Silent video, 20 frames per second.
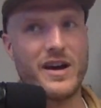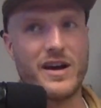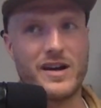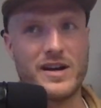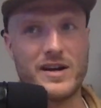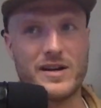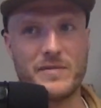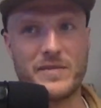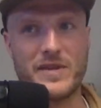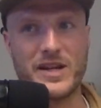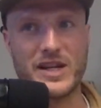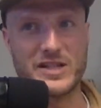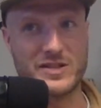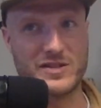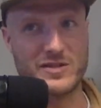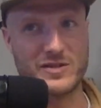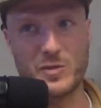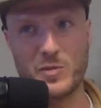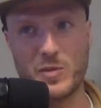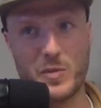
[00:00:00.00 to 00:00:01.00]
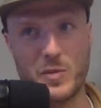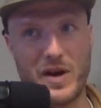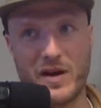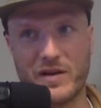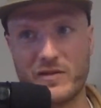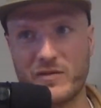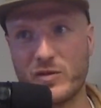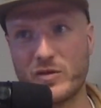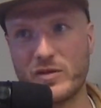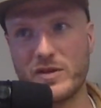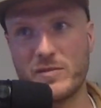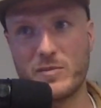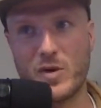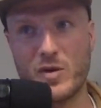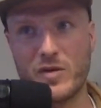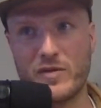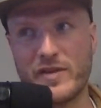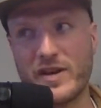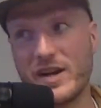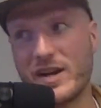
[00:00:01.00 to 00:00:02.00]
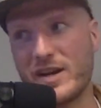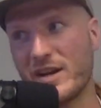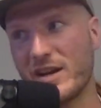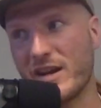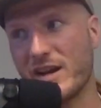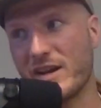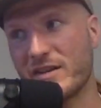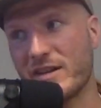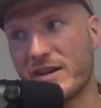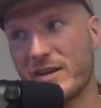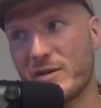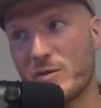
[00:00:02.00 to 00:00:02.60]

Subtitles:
It's super powerful and motivating, and like when you